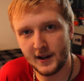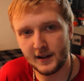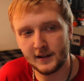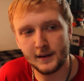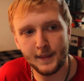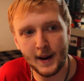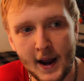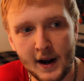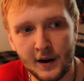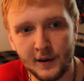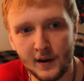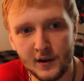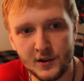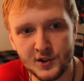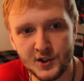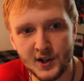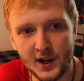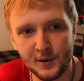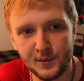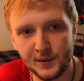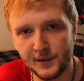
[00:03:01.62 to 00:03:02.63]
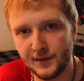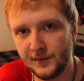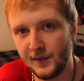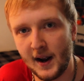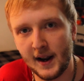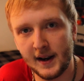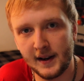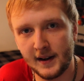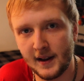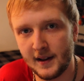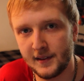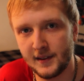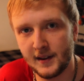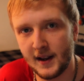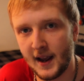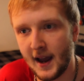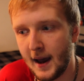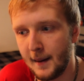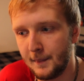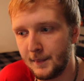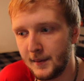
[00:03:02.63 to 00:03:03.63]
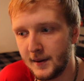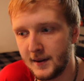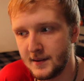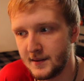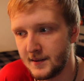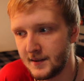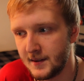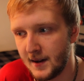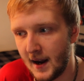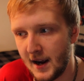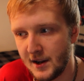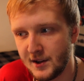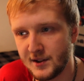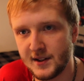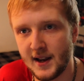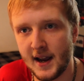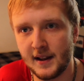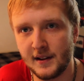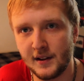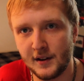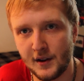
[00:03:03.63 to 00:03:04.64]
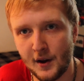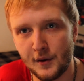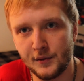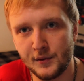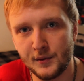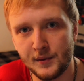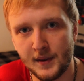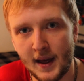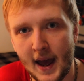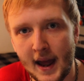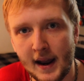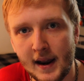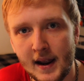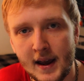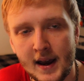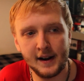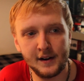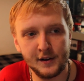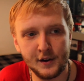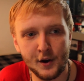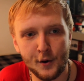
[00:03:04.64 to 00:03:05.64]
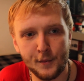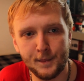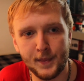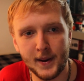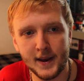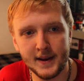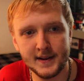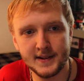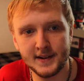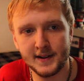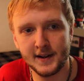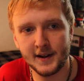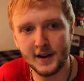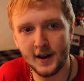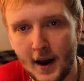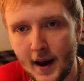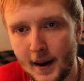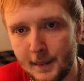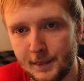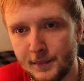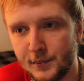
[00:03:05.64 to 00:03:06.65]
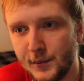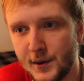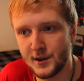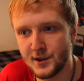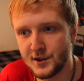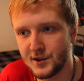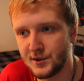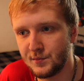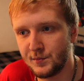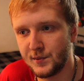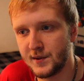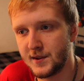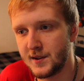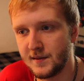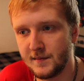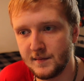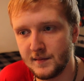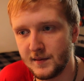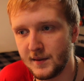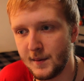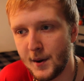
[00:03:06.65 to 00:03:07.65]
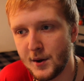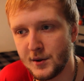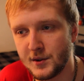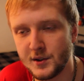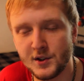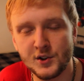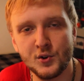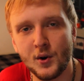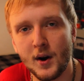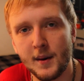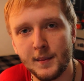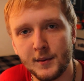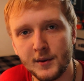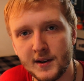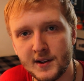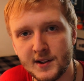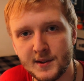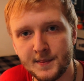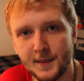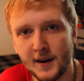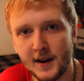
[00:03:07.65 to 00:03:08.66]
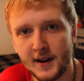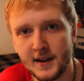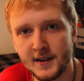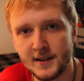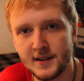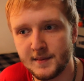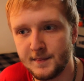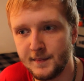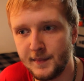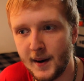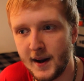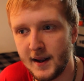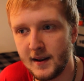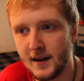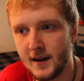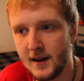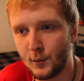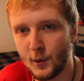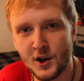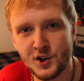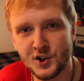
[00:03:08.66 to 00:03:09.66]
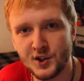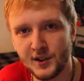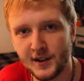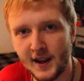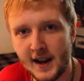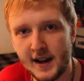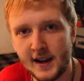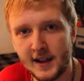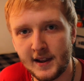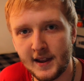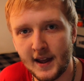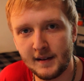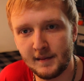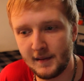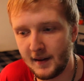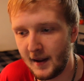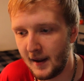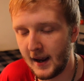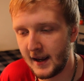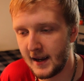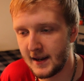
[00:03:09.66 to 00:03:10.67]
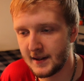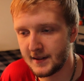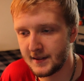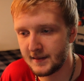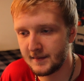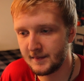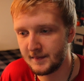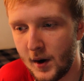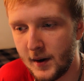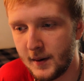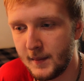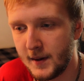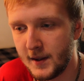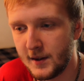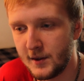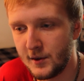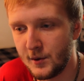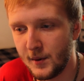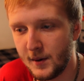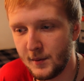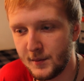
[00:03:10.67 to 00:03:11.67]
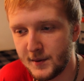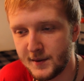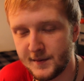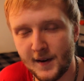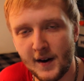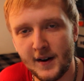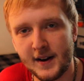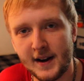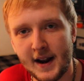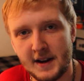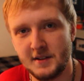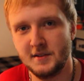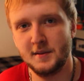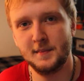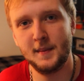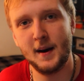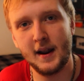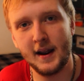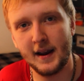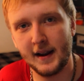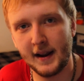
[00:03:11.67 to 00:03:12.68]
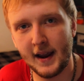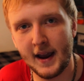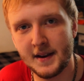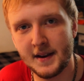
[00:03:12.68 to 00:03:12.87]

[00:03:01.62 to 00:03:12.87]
check. The background check was fine. Nothing happened. I just had to go through that. I had to go piss in a cup, which wasn't the most enjoyable experience, but the Russian lady that I guess wanted me to do it was very nice about it, I